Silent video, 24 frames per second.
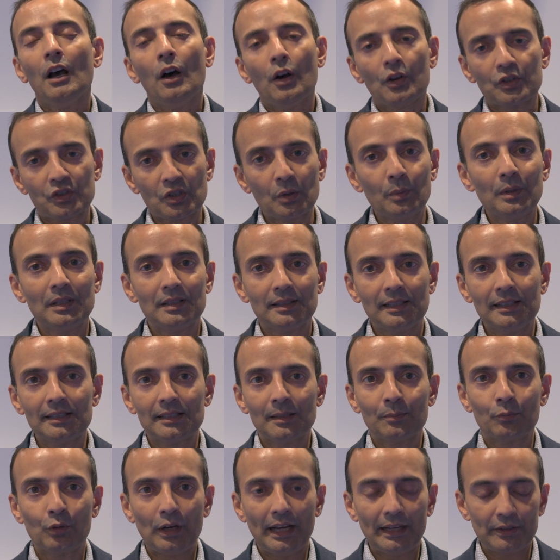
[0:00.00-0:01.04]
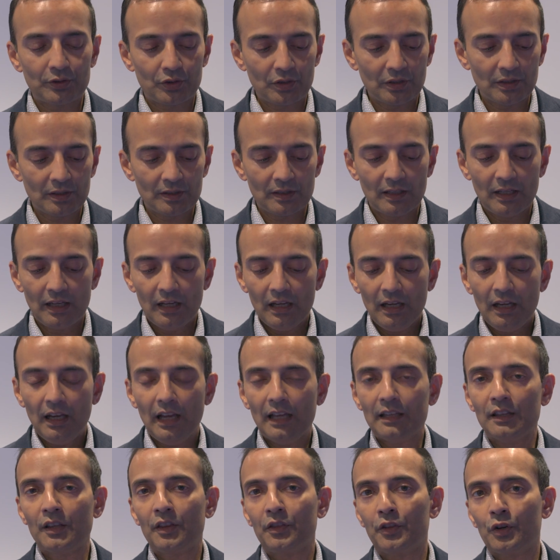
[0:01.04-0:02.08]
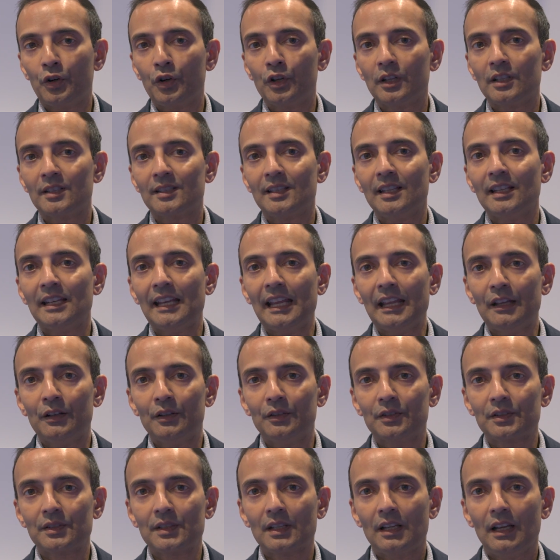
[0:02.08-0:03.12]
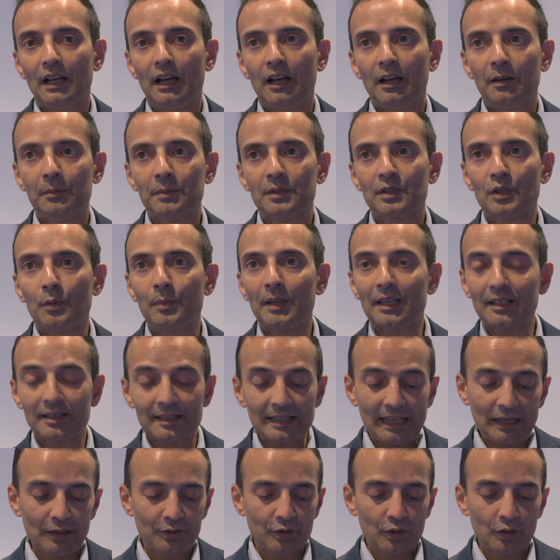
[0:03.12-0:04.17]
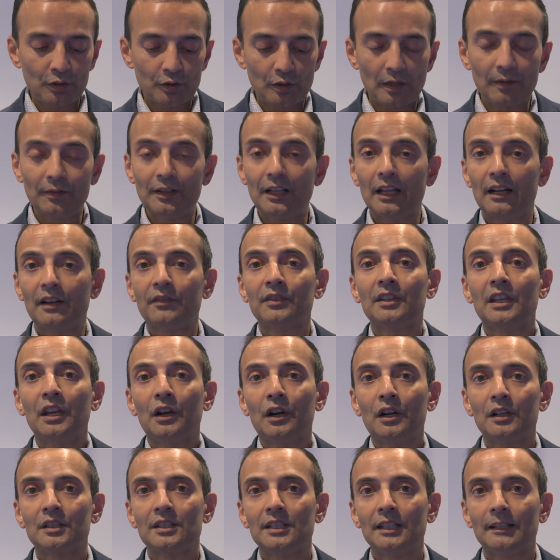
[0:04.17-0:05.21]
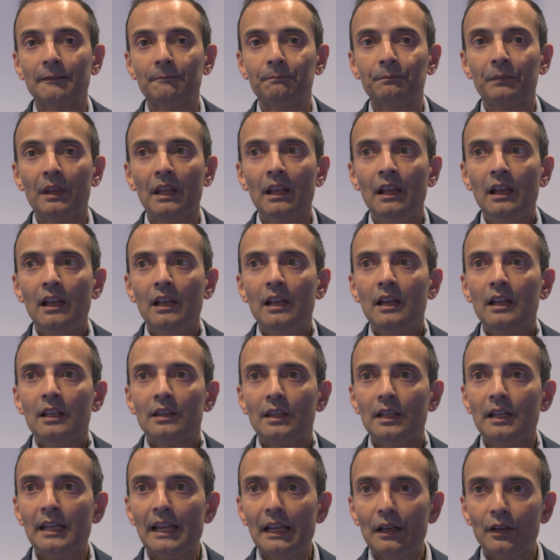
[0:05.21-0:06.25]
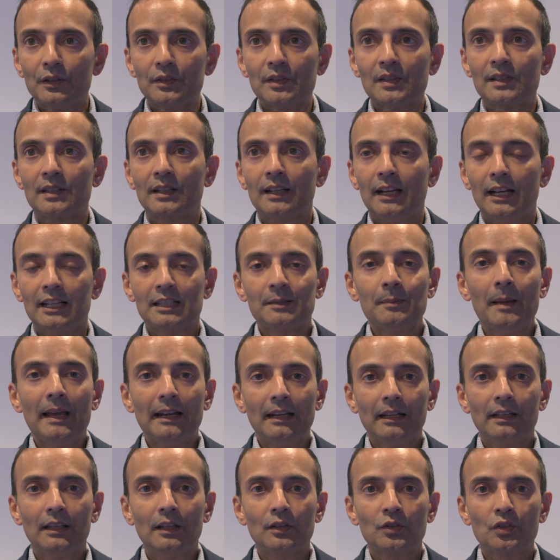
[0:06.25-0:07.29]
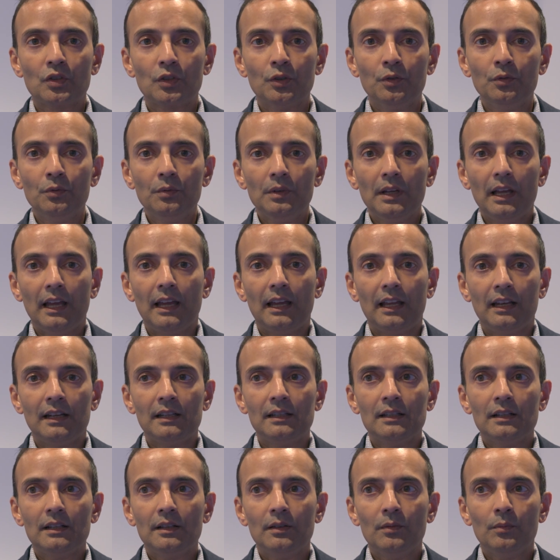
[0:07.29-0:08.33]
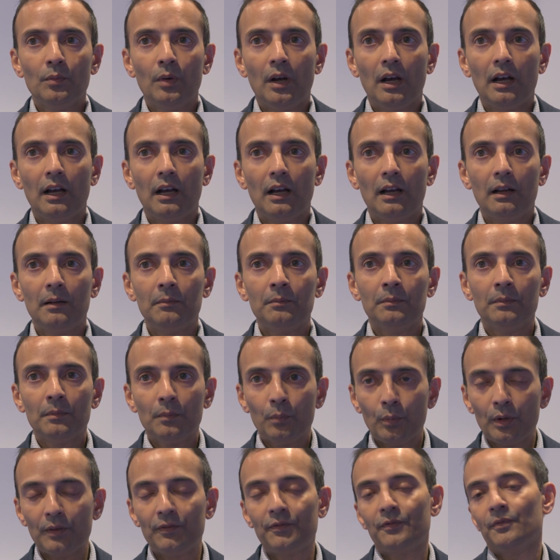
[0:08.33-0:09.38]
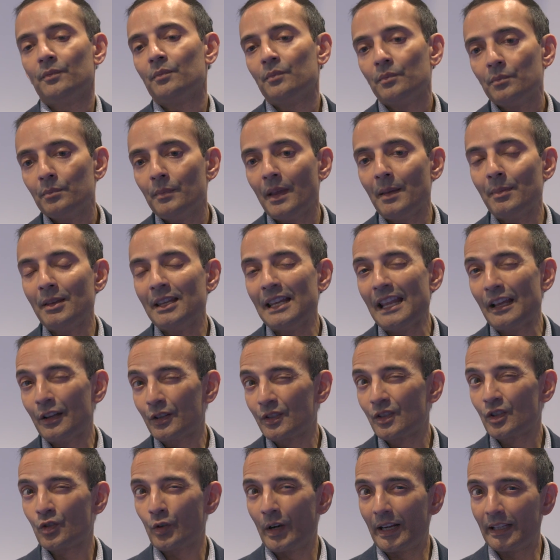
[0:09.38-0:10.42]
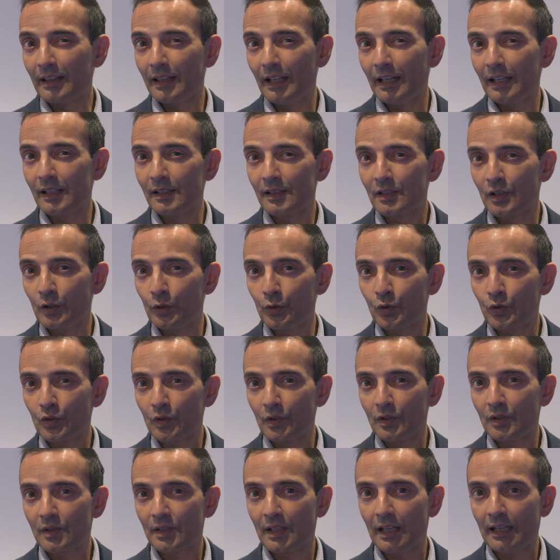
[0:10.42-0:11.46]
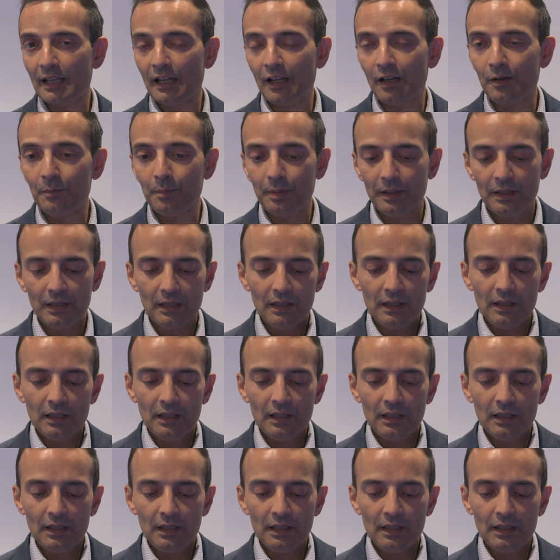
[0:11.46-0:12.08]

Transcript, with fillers: Also, we see some rashes. And the third is the nails. Um, so because nails also have a lot of keratin. The nails is a cosmetic issue, and um, we've maybe nail strengthening solutions can help.